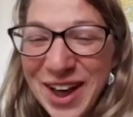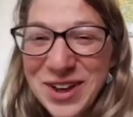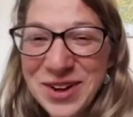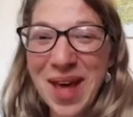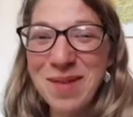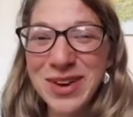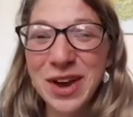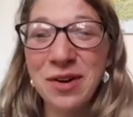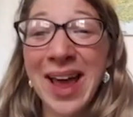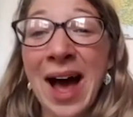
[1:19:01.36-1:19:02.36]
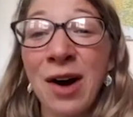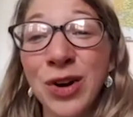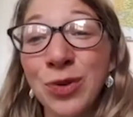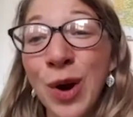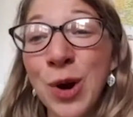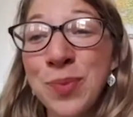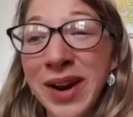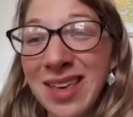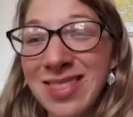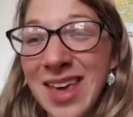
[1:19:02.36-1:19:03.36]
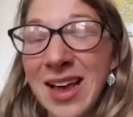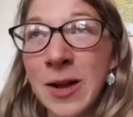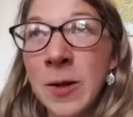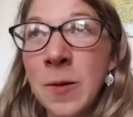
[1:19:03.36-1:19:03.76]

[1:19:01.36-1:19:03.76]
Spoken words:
you maybe don't get out on a rope. And I think